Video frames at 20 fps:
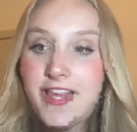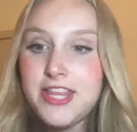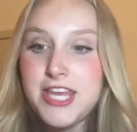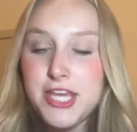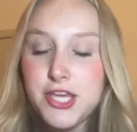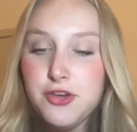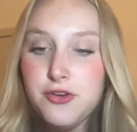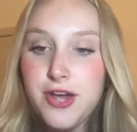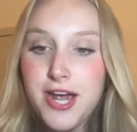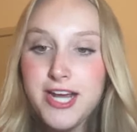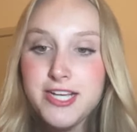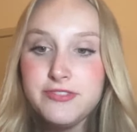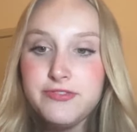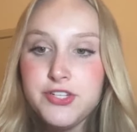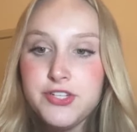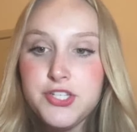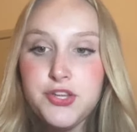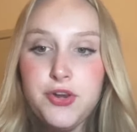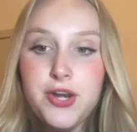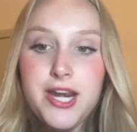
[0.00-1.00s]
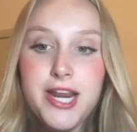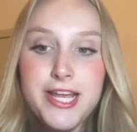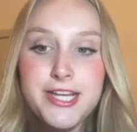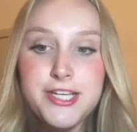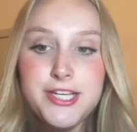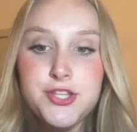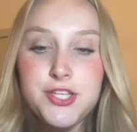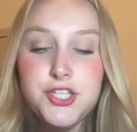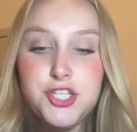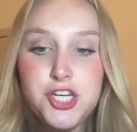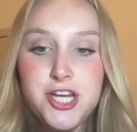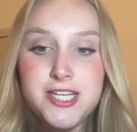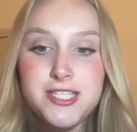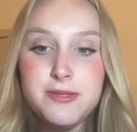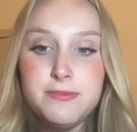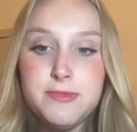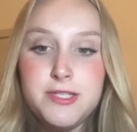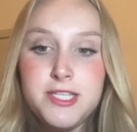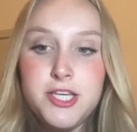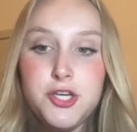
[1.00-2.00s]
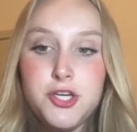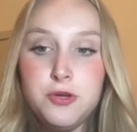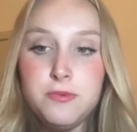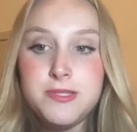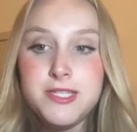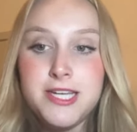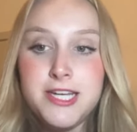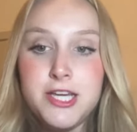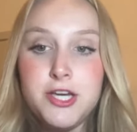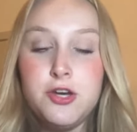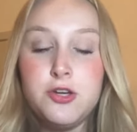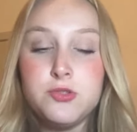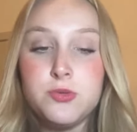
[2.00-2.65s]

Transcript: Thank you guys for tuning in to the GSMC Hoops and Heels